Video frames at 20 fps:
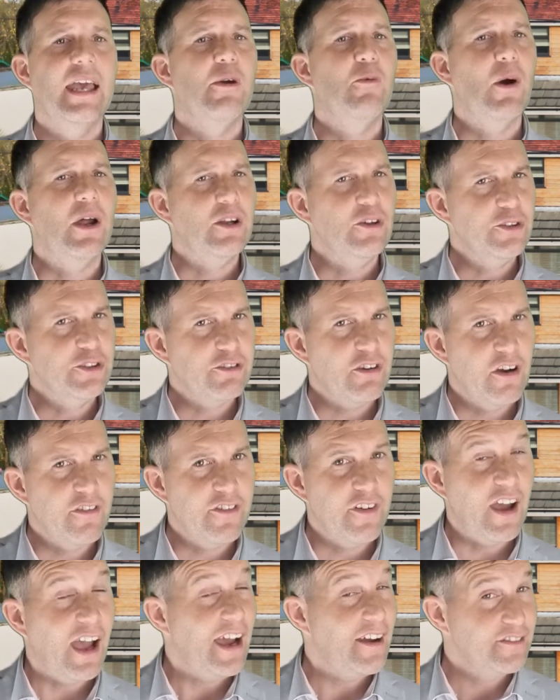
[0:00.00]
It went under
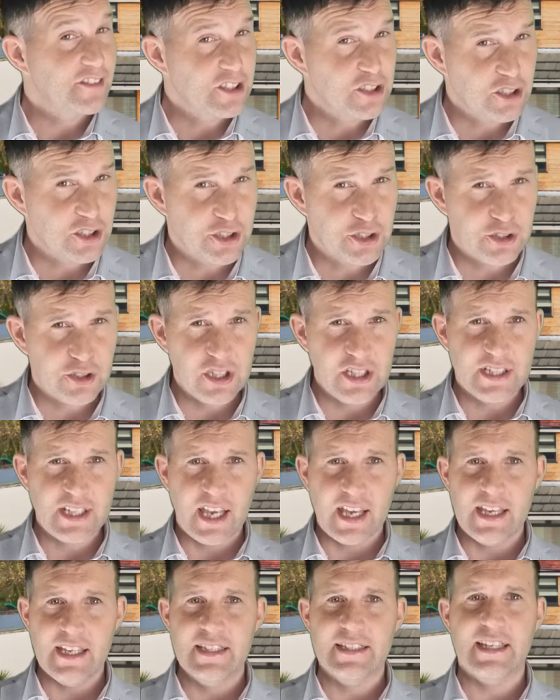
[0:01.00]
offer after just 3
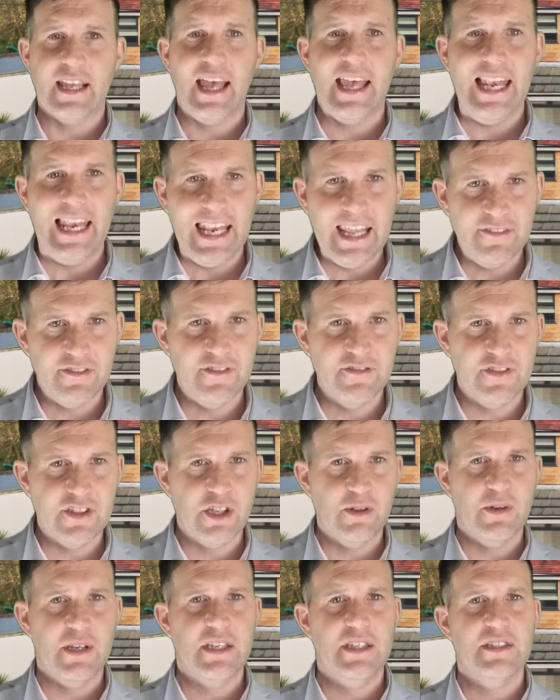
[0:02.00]
days, 11
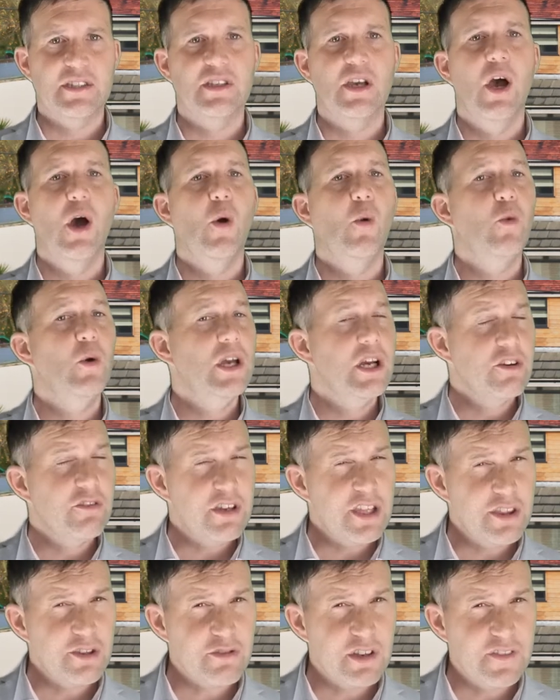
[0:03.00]
viewings. We
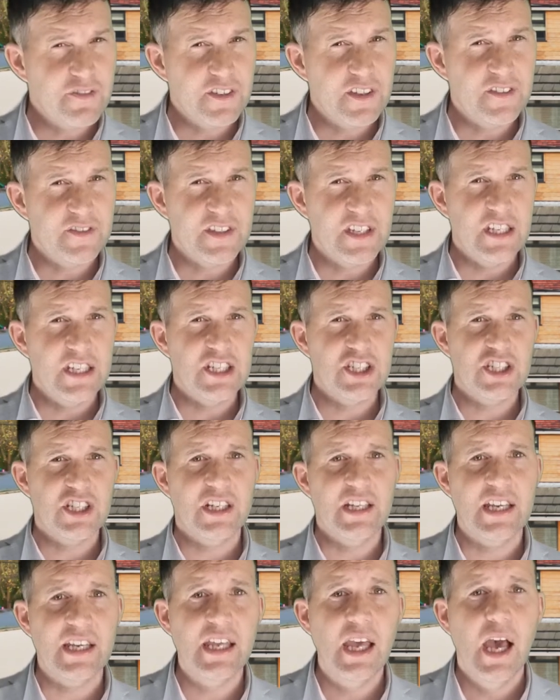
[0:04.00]
agreed 350
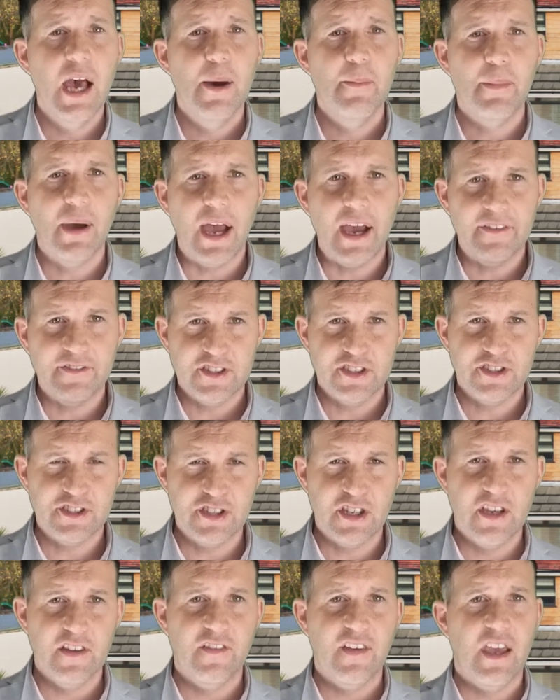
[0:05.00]
initially, but after
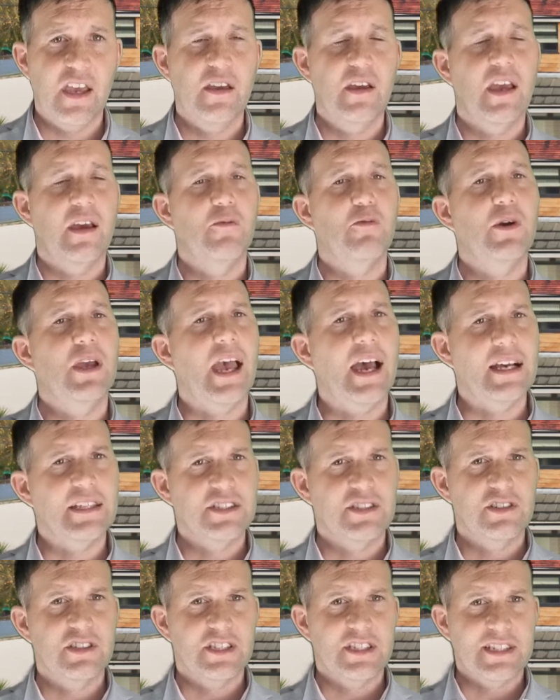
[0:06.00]
survey, we
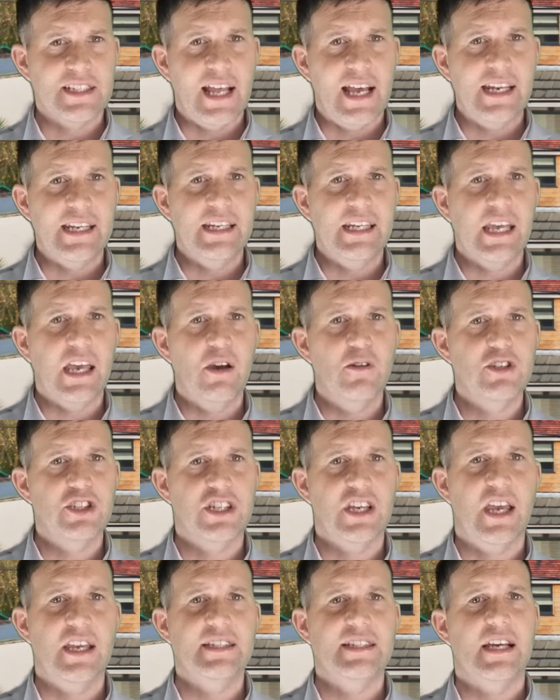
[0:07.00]
had to slightly
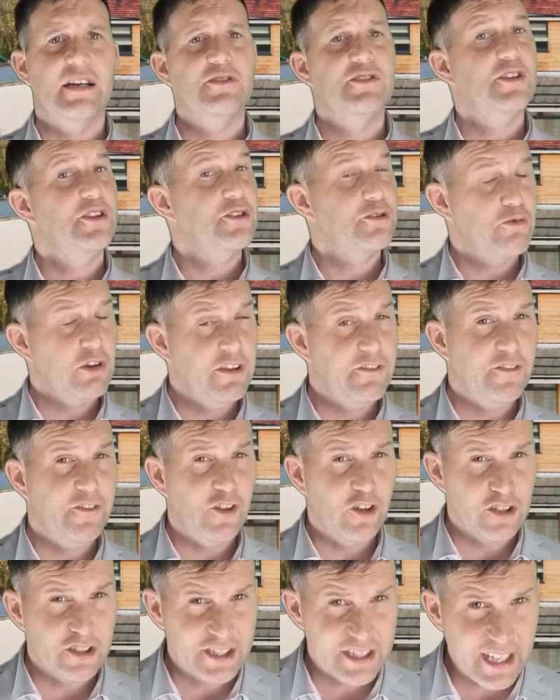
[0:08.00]
negotiate down to
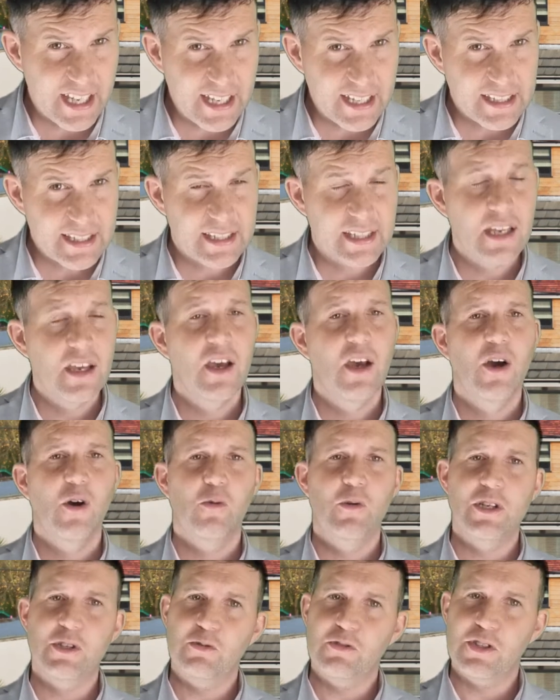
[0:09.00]
346,
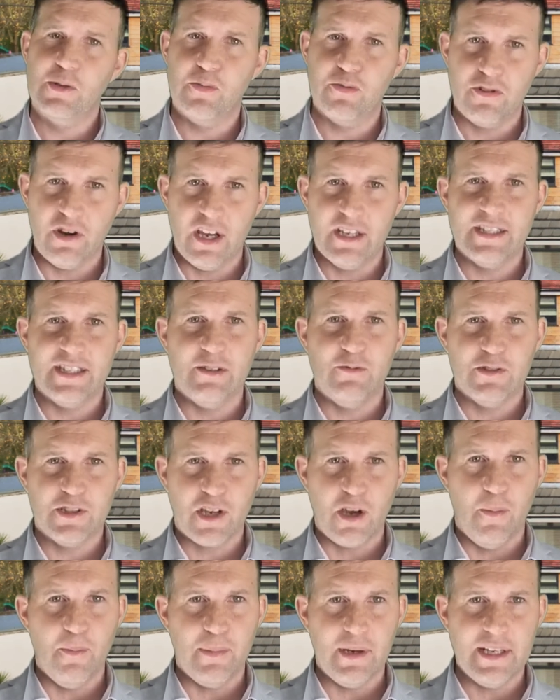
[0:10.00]
which was the price it was
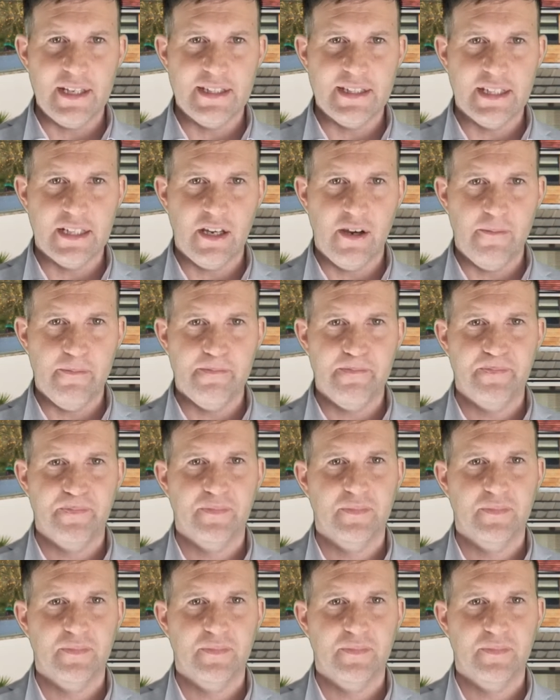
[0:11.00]
completed on.